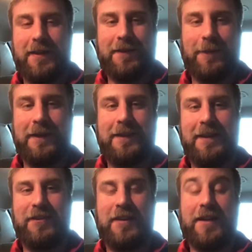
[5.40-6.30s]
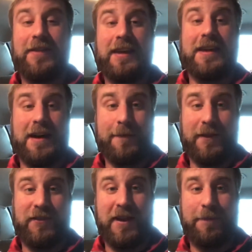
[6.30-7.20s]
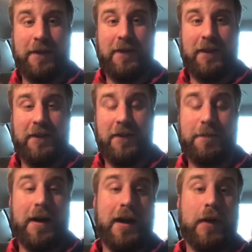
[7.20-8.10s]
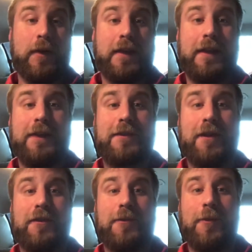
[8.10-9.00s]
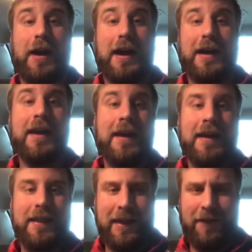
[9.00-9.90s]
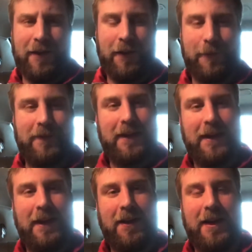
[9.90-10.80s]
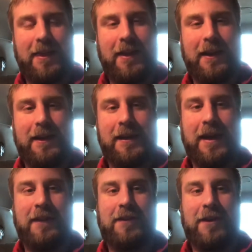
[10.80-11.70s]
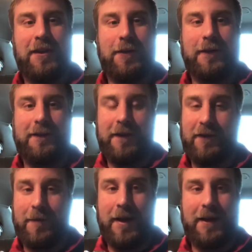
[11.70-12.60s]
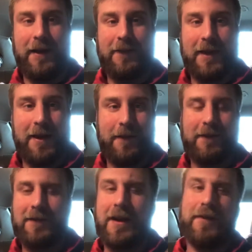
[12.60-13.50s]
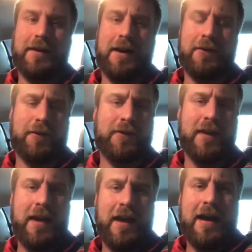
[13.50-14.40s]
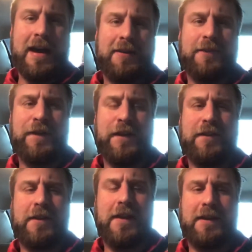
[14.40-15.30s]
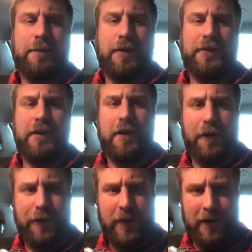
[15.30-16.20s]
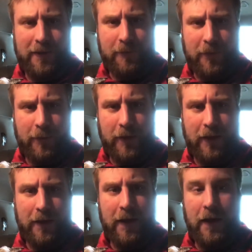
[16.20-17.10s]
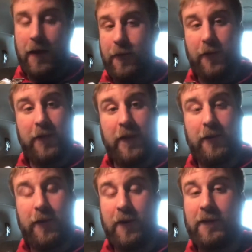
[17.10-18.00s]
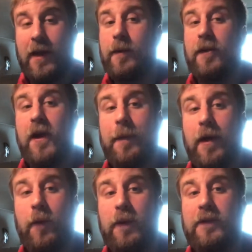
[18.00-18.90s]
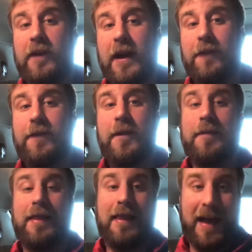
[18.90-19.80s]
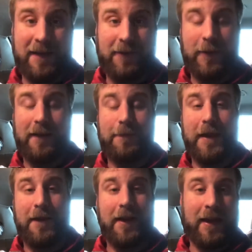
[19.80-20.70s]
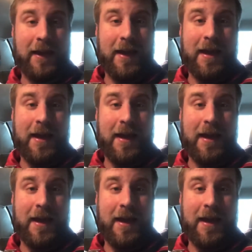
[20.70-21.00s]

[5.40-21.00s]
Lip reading: this week's edition of the Comic Shop Adventures, my weekly excursion where I leave the homestead here at Athletic Geek HQ and search for a bounty of comics, graphic novels, action figures, collectibles, and all things in between. First things first, time to talk about what stood out from last week's bounty,